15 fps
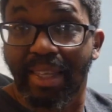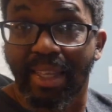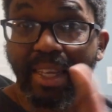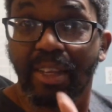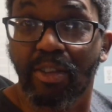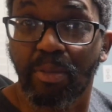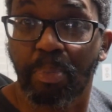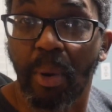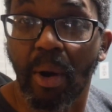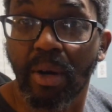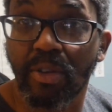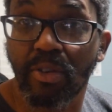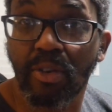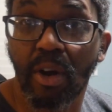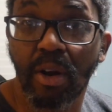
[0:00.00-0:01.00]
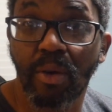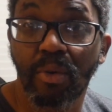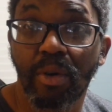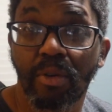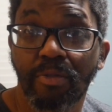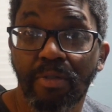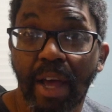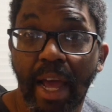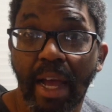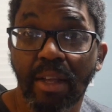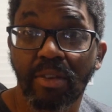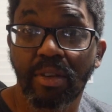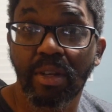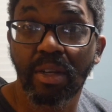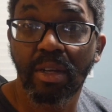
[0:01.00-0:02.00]
gets the party started real
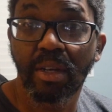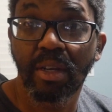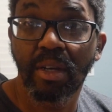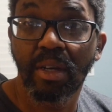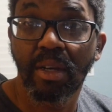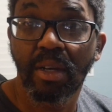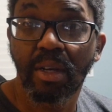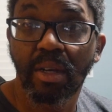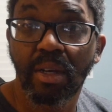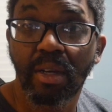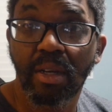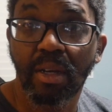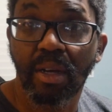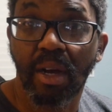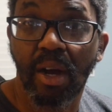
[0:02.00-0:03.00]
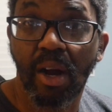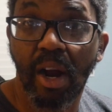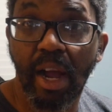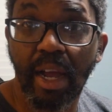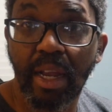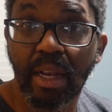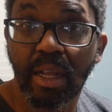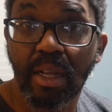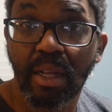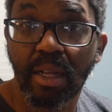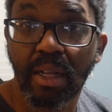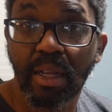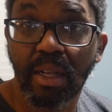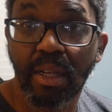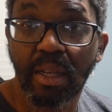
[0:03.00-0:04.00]
fast. All right,
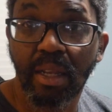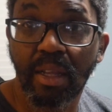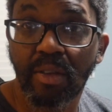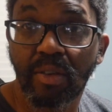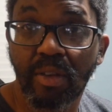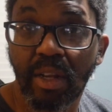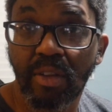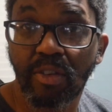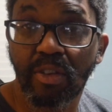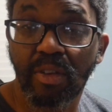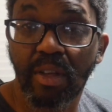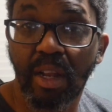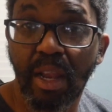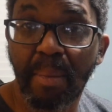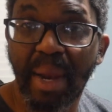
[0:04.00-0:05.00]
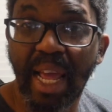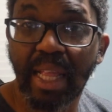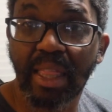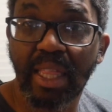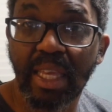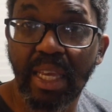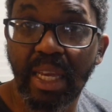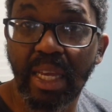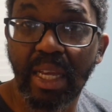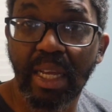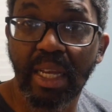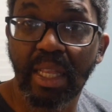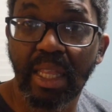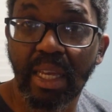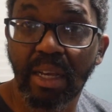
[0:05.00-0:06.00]
let's eliminate
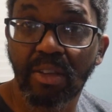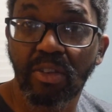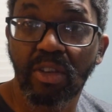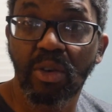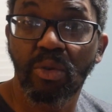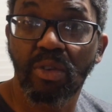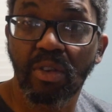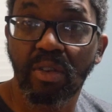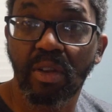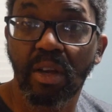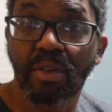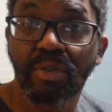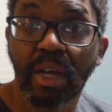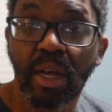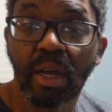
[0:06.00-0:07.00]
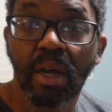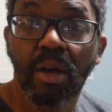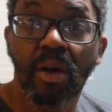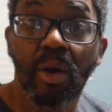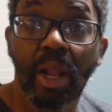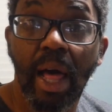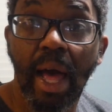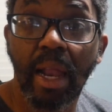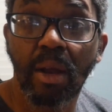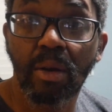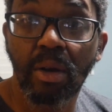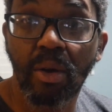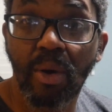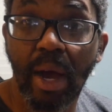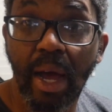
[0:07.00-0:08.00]
the excuses of, well, I don't
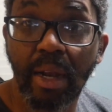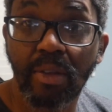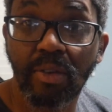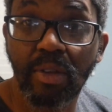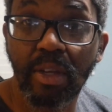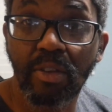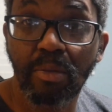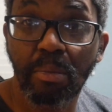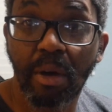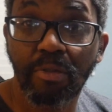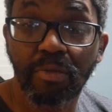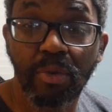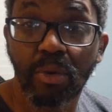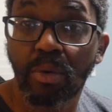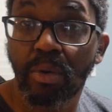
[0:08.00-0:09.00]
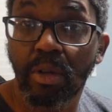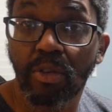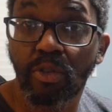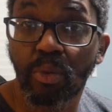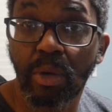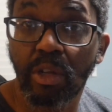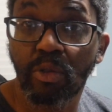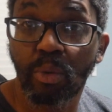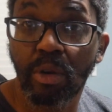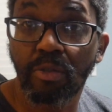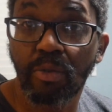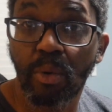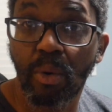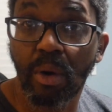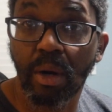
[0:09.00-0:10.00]
know how to season my food. It's
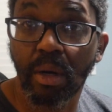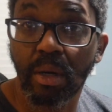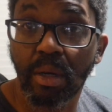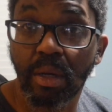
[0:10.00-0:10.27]
2024.